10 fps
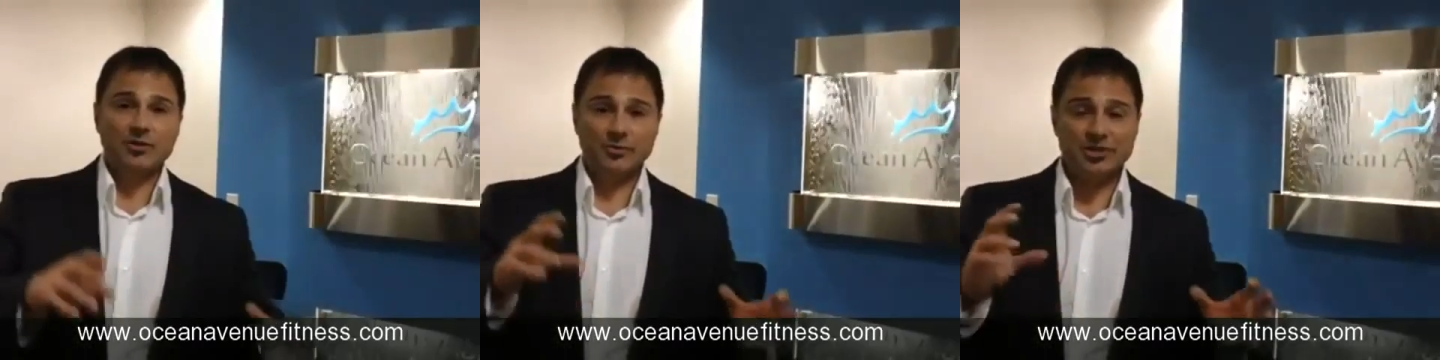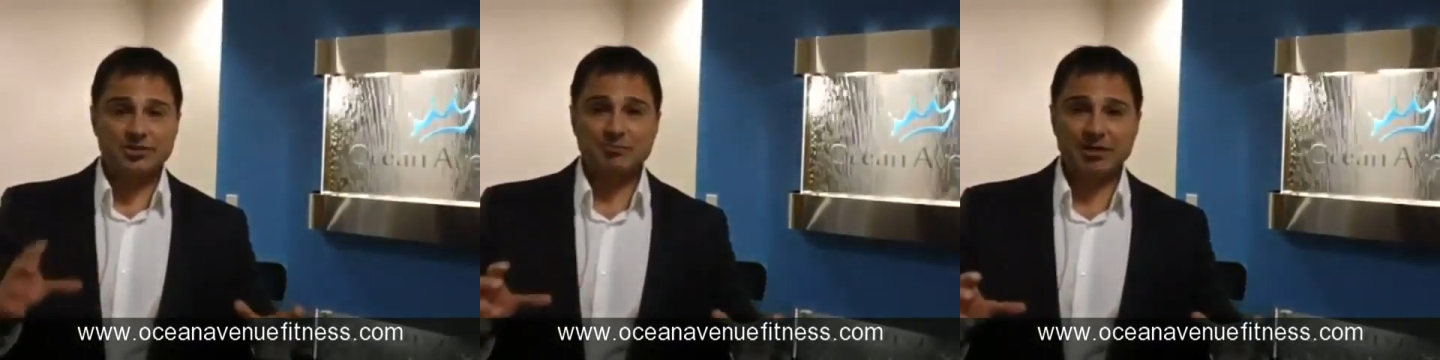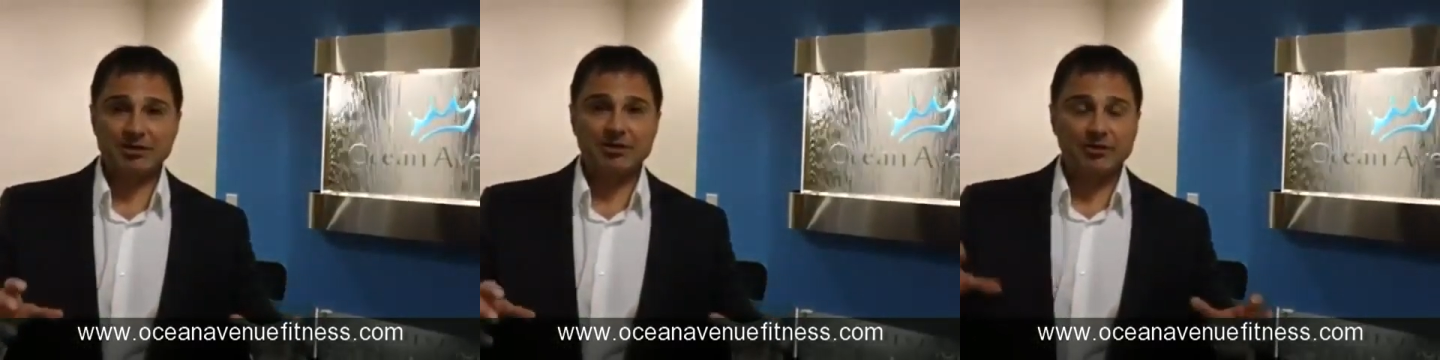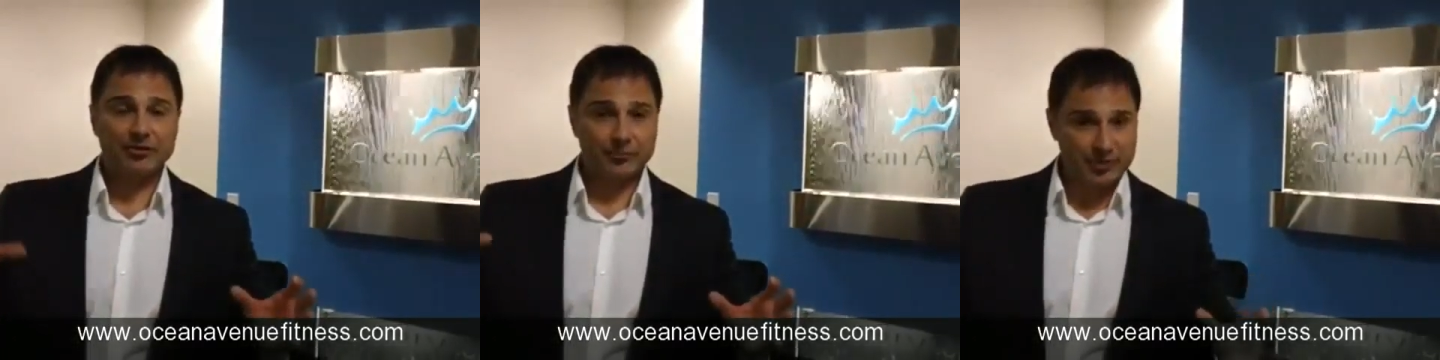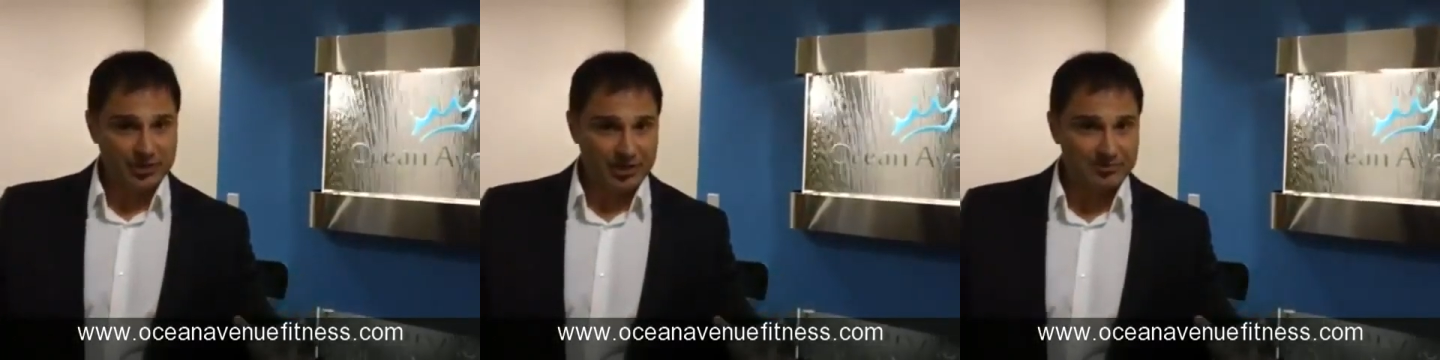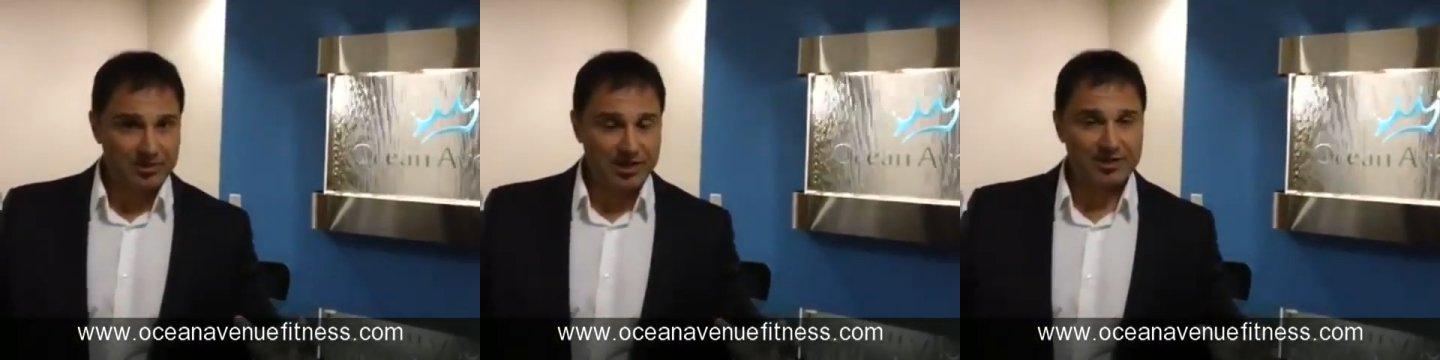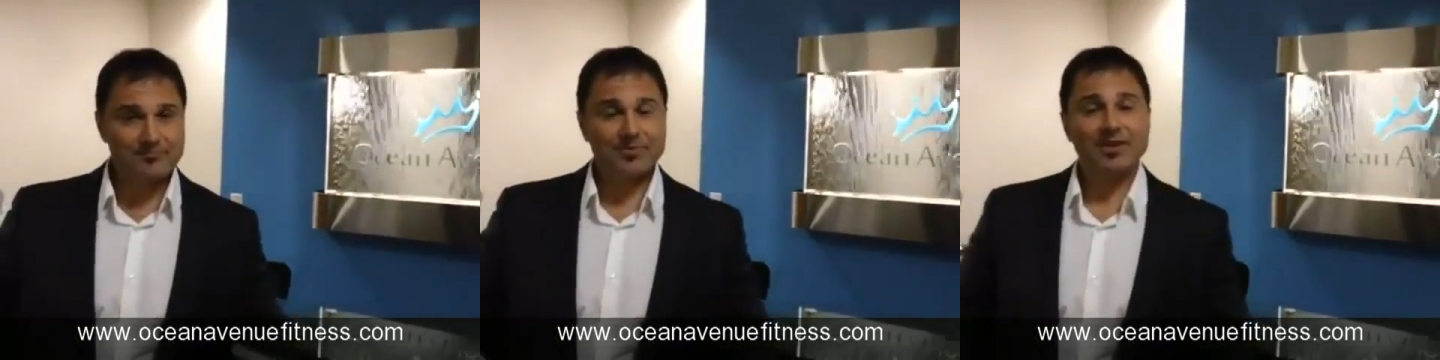with each meal 3 times a
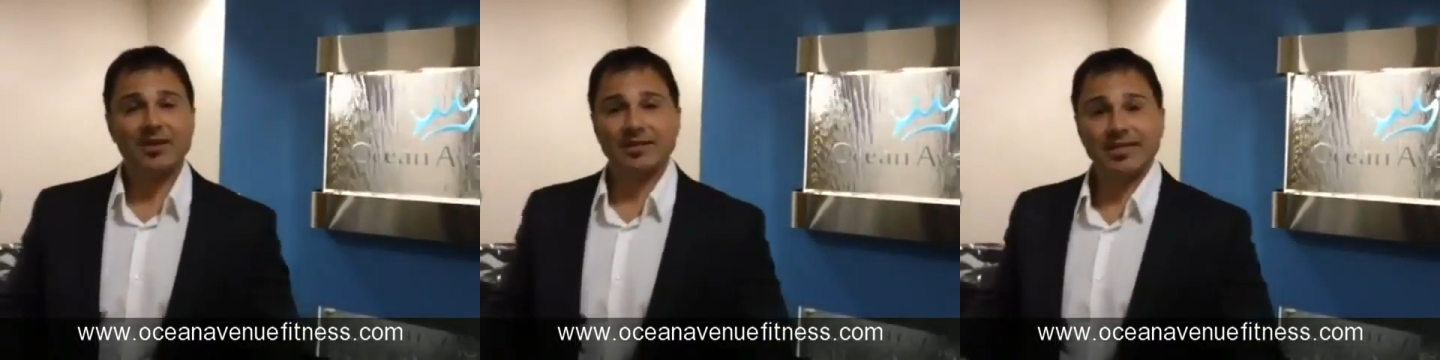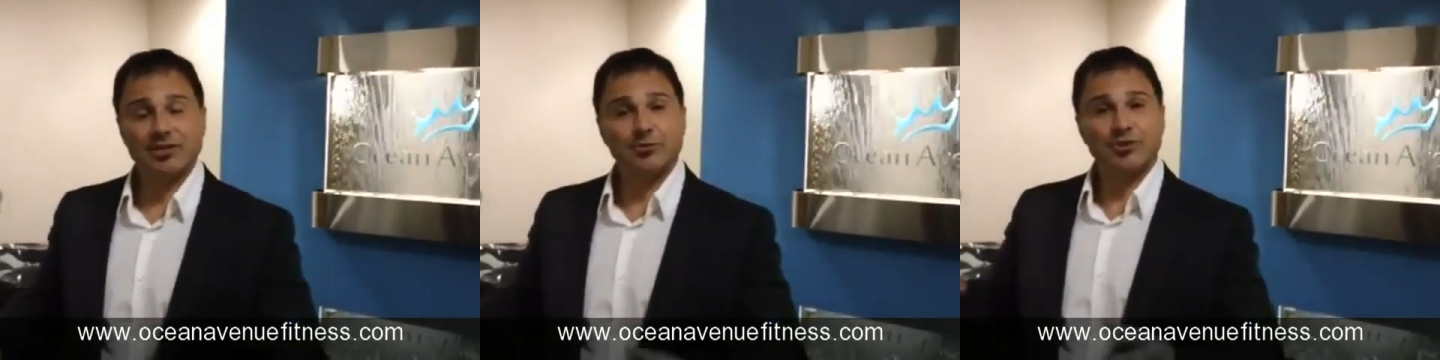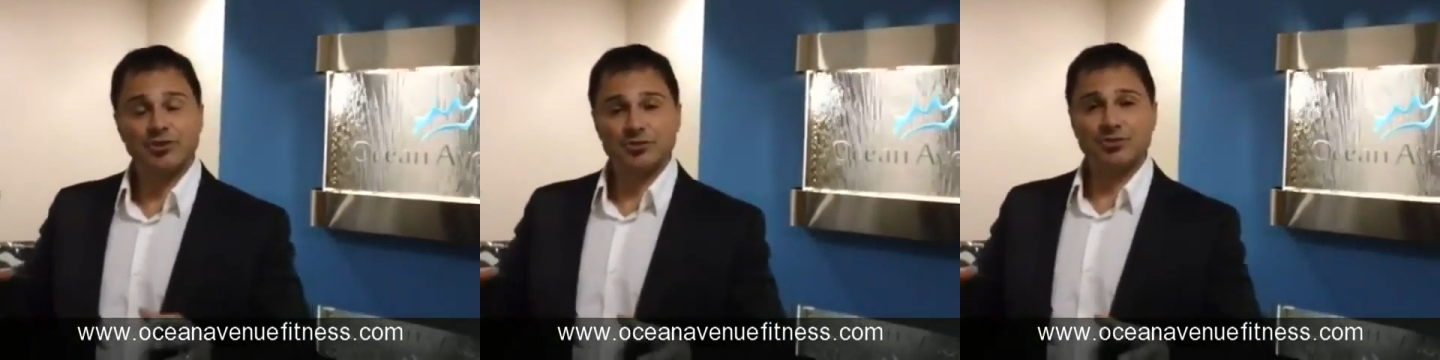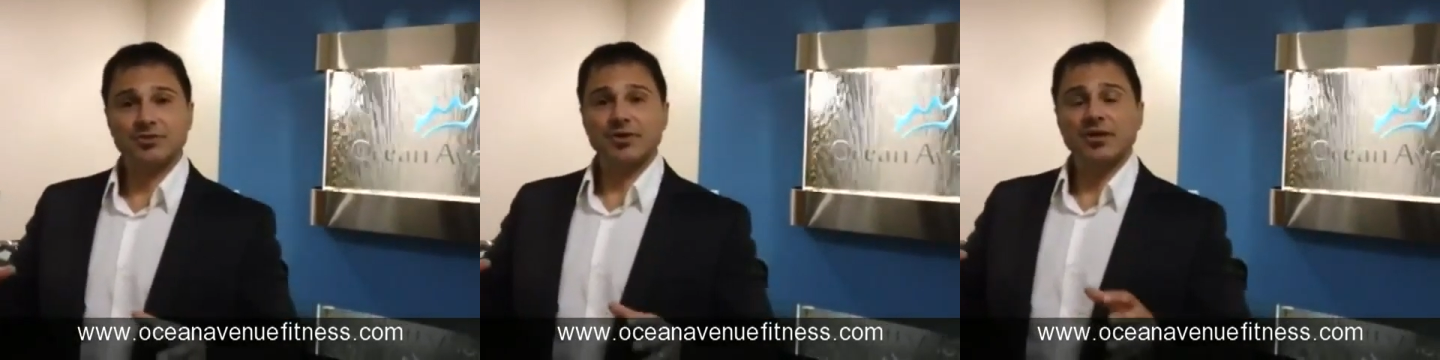day, and then you would use